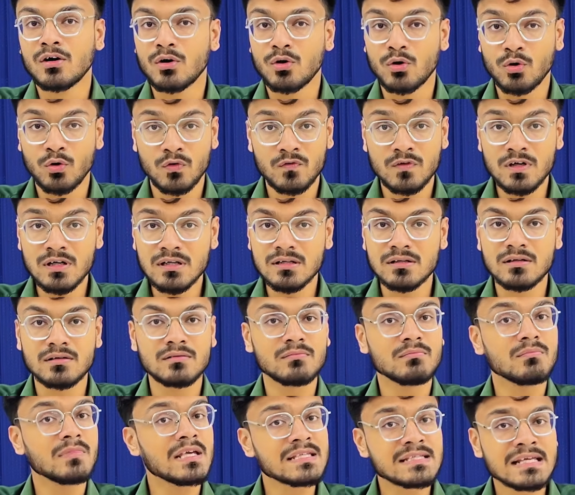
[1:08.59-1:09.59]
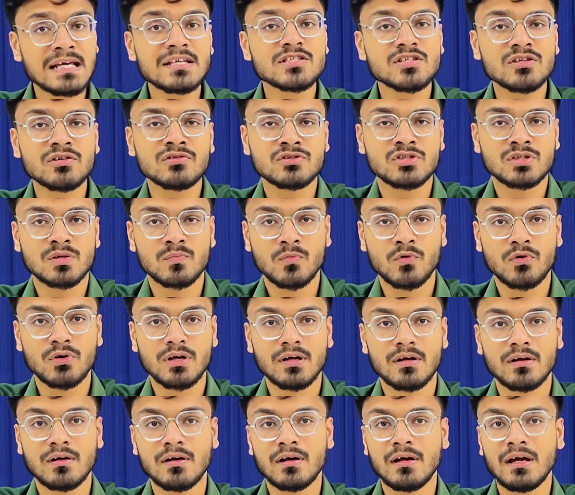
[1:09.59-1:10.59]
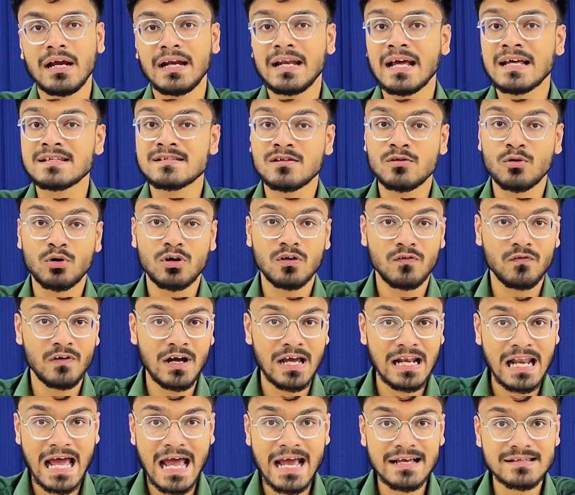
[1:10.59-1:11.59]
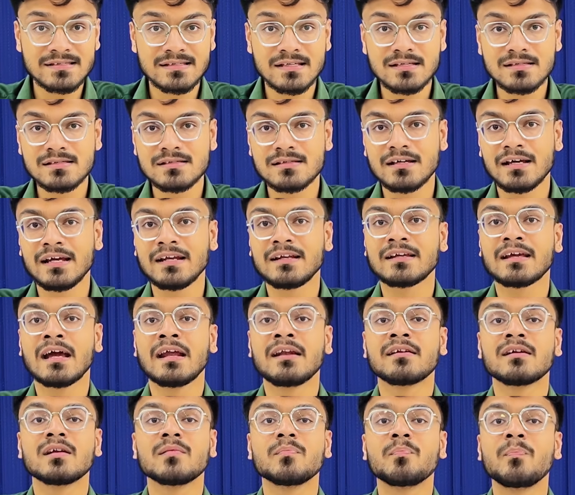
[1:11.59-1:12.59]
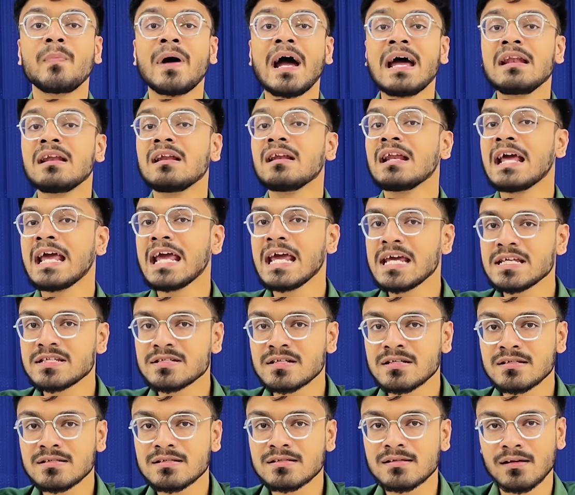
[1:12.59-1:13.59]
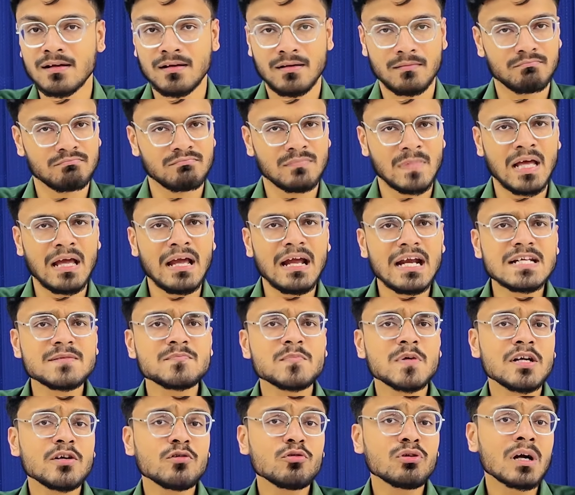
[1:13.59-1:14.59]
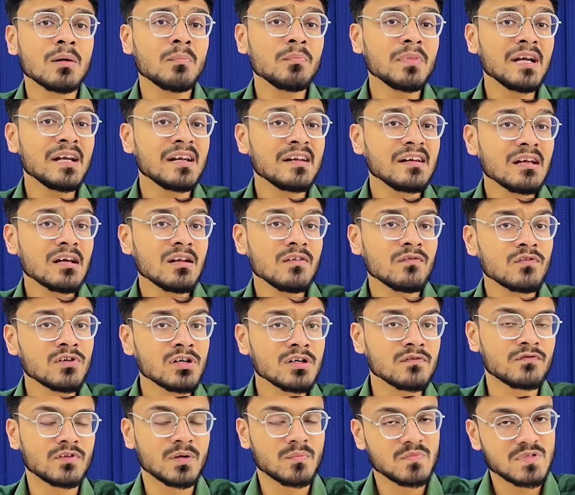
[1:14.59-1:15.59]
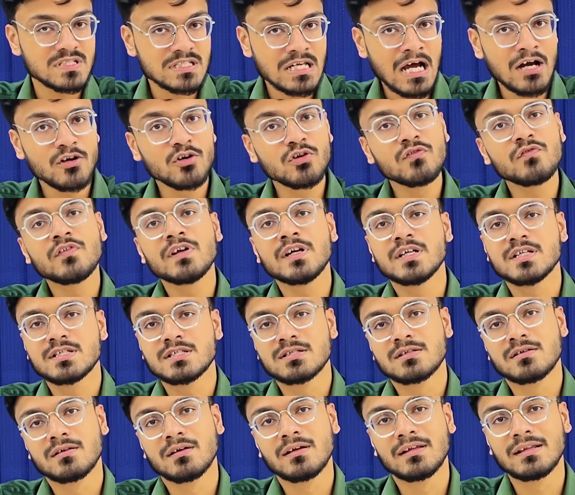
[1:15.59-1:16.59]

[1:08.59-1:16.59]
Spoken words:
CoWork is execution mode. It has local file access, it can run parallel agents. It's built to complete real work from start to finish.